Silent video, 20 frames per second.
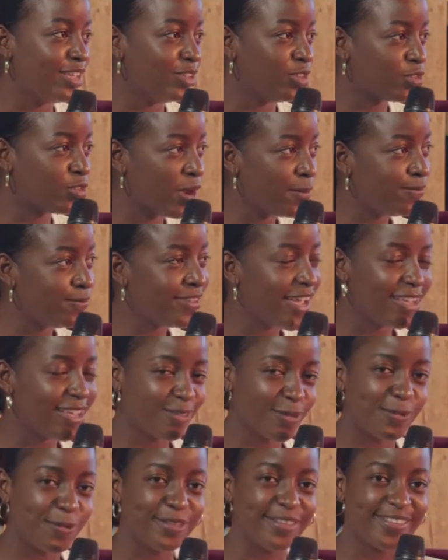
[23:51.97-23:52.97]

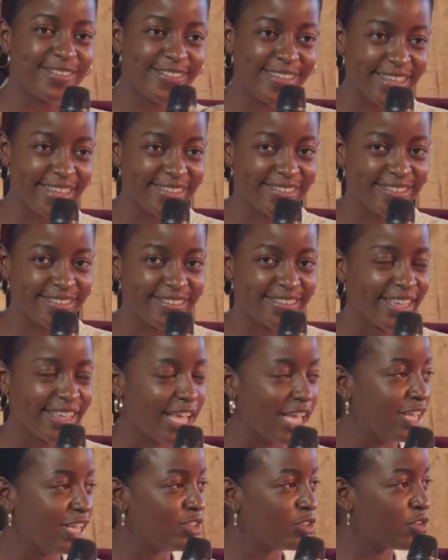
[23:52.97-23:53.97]
scriptures on sex,
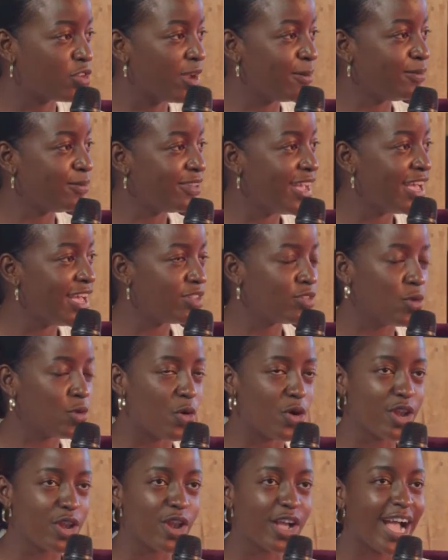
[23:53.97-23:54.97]
scriptures
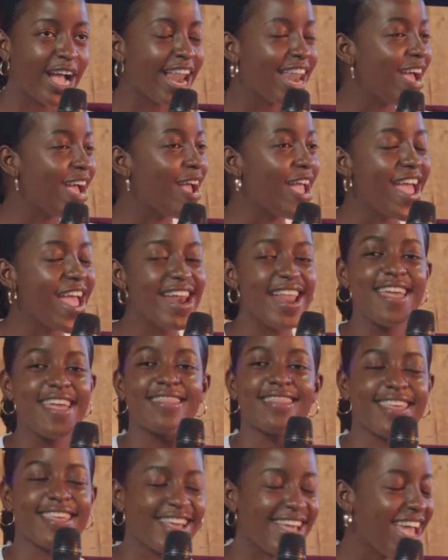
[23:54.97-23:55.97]
on kind of
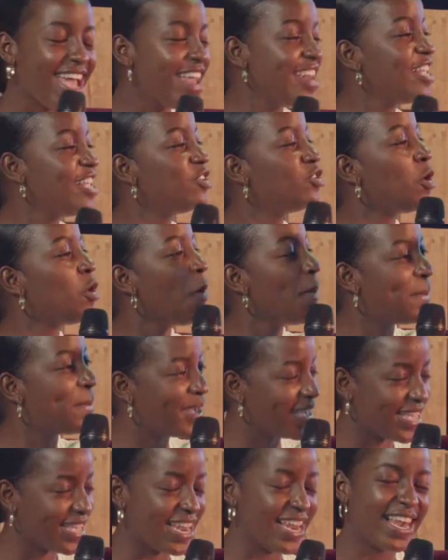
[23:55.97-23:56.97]
anything, any
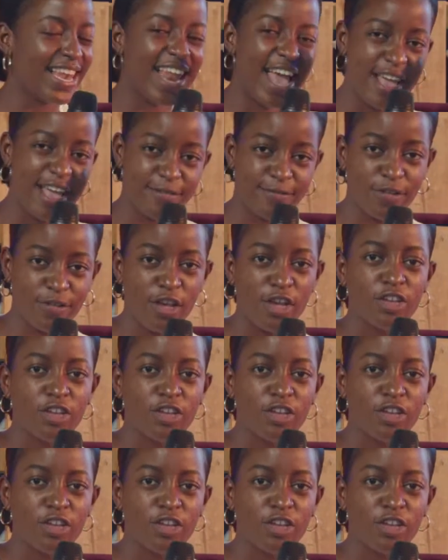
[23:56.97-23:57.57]
topic in life,